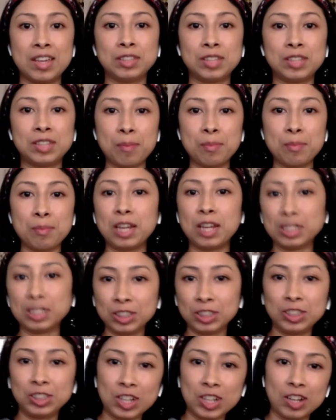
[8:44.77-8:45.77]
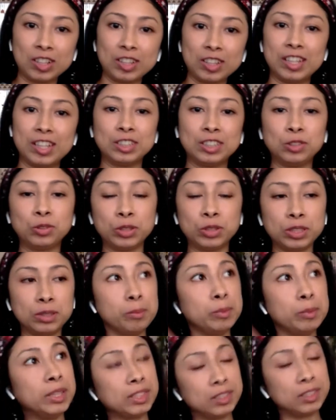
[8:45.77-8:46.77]
Top notch chocolate.
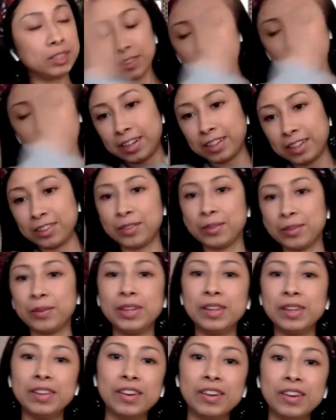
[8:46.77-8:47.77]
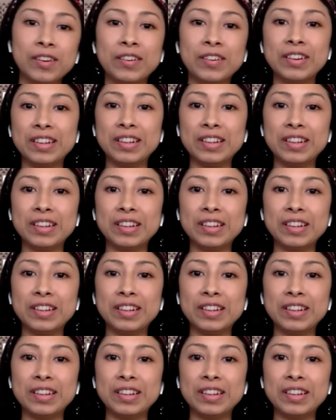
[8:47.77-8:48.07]
Swiss miss, throw it out the window.